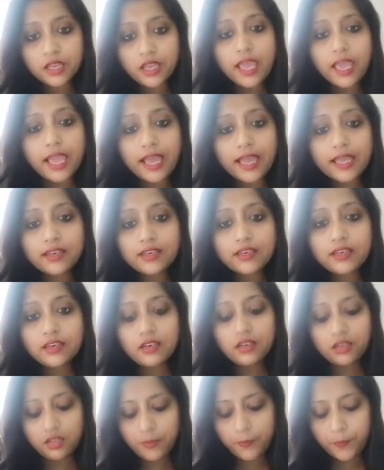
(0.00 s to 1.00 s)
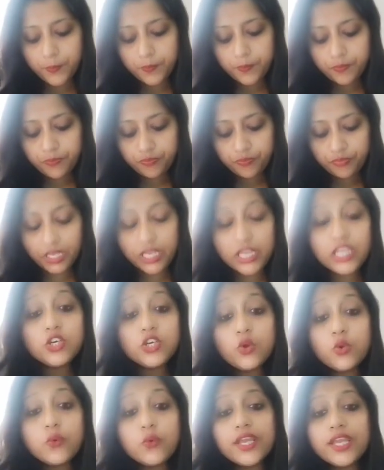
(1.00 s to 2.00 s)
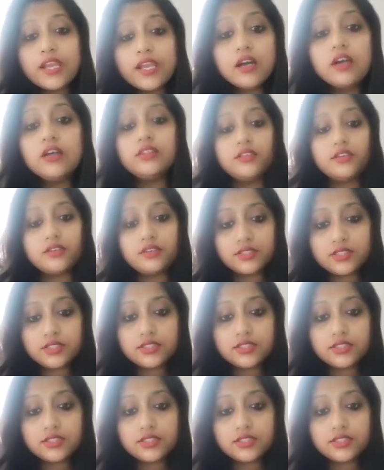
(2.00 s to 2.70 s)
and ignoring others.